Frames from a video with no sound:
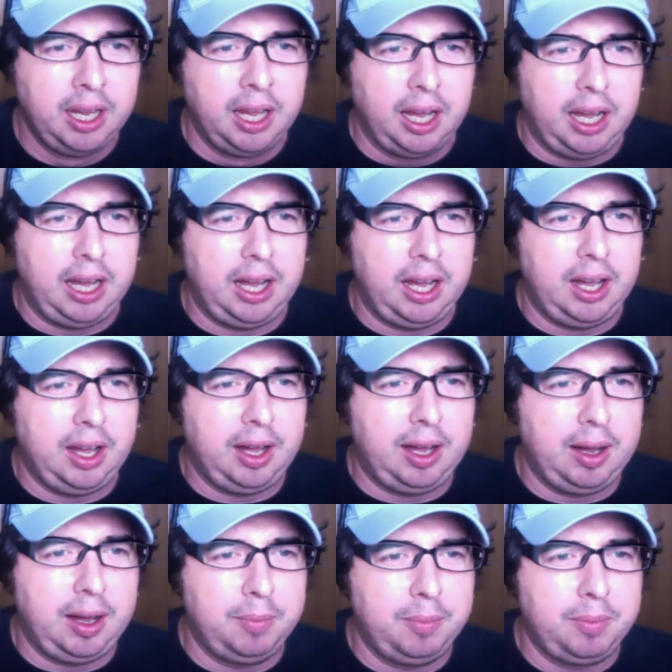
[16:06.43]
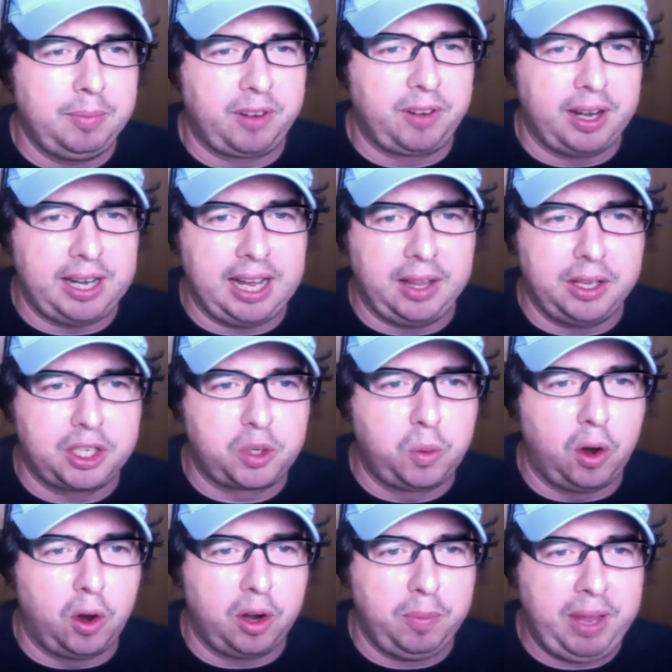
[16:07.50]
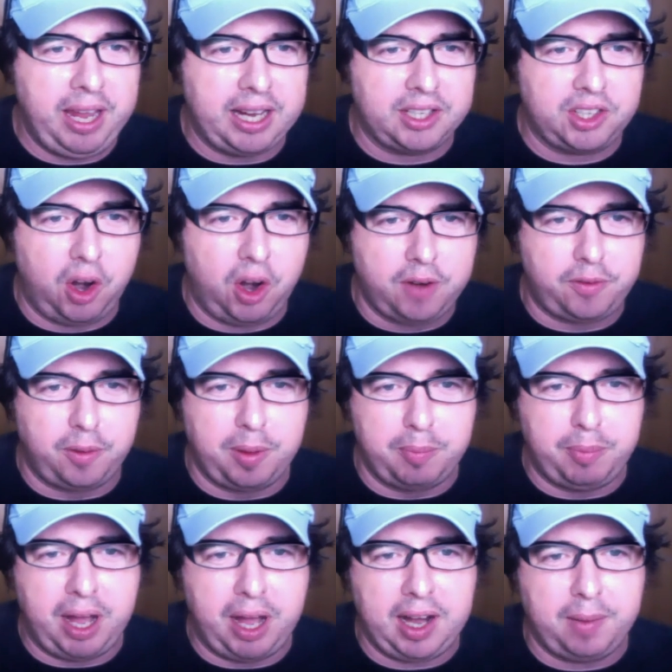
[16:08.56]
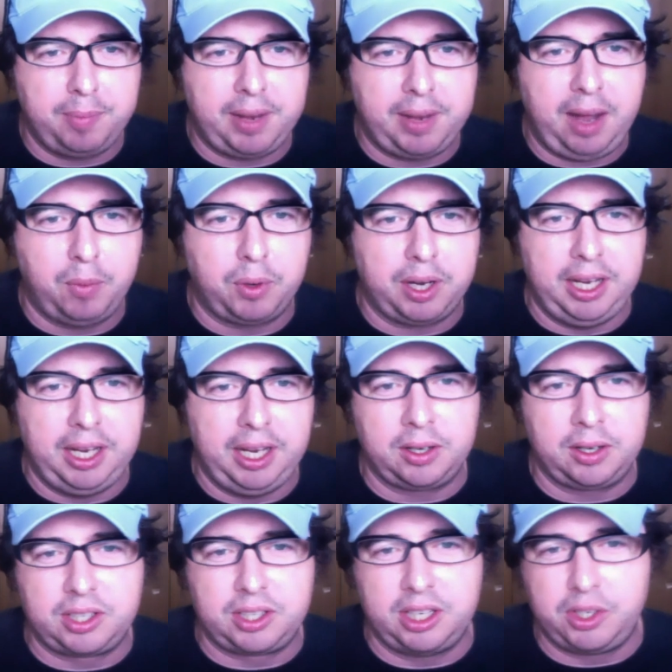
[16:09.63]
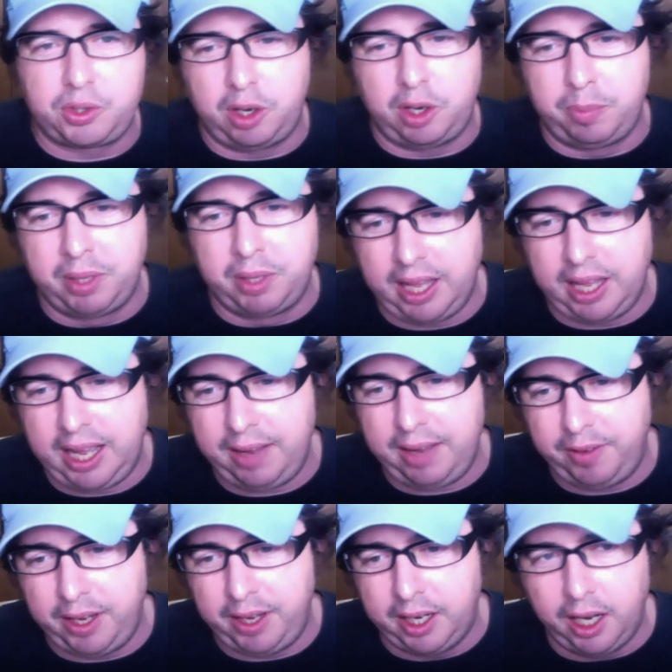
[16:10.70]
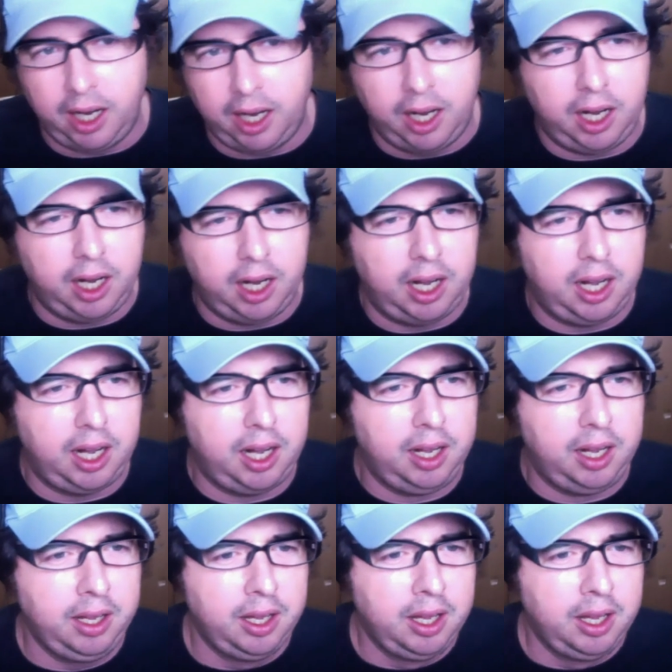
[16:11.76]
Franielli's quoting me, I started from the bottom, now we're here syndrome, laughing, ha ha ha.